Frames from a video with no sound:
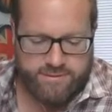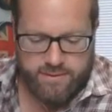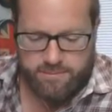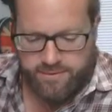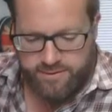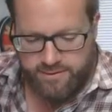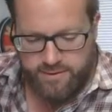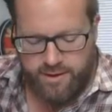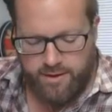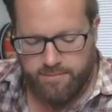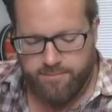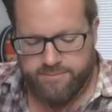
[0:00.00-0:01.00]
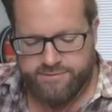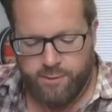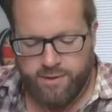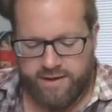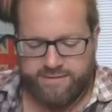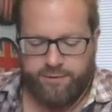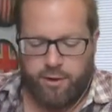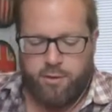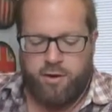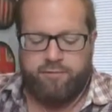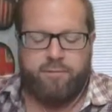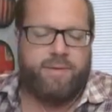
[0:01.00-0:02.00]
I guess
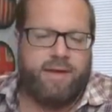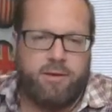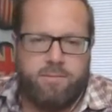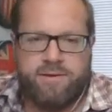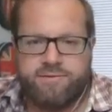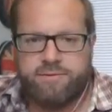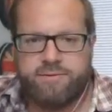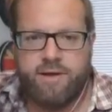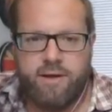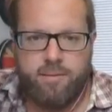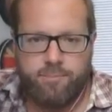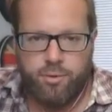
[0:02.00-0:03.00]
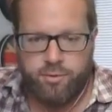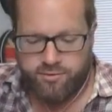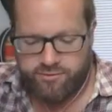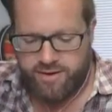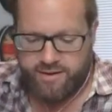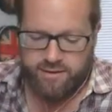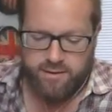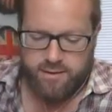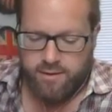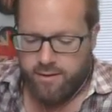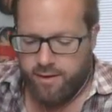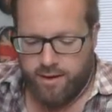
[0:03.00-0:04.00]
following on from that, you mentioned Boone Creek,
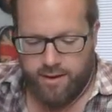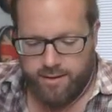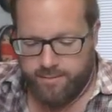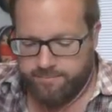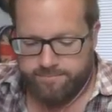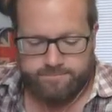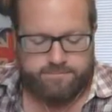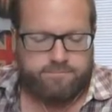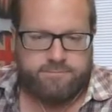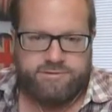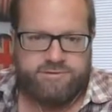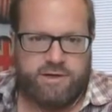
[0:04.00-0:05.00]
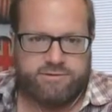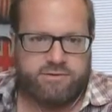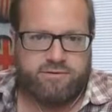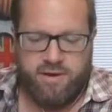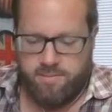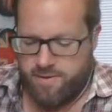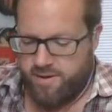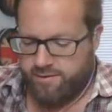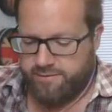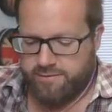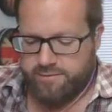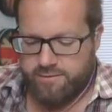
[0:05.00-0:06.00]
such a great
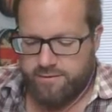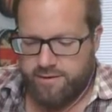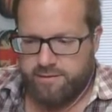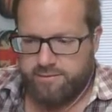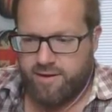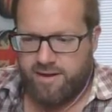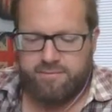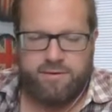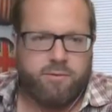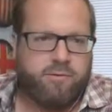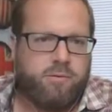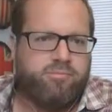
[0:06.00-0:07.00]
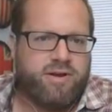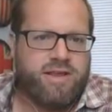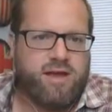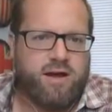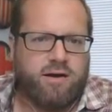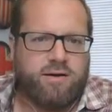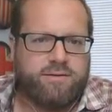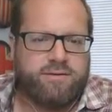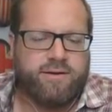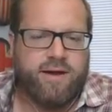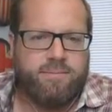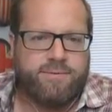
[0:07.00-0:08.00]
band, and you were all pretty young at the
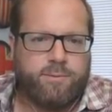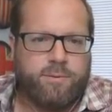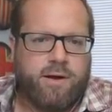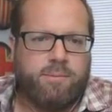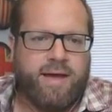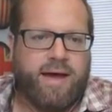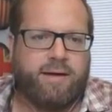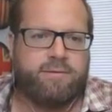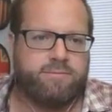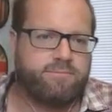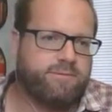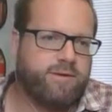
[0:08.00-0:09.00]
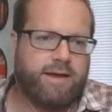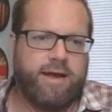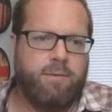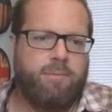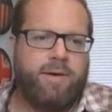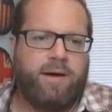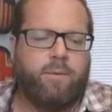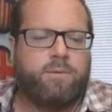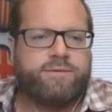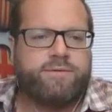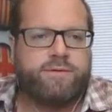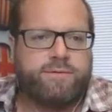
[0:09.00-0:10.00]
time as well. But how did that come about? What
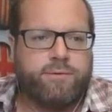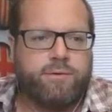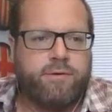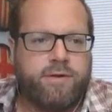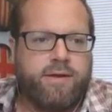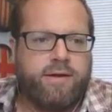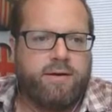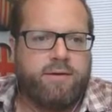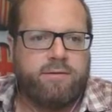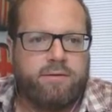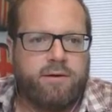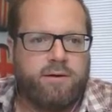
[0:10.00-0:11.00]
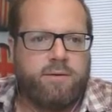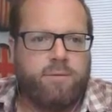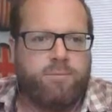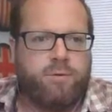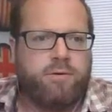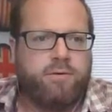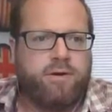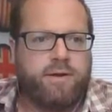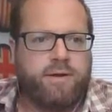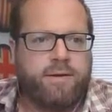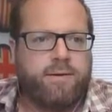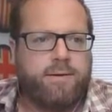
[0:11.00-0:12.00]
was the story there with Boone Creek?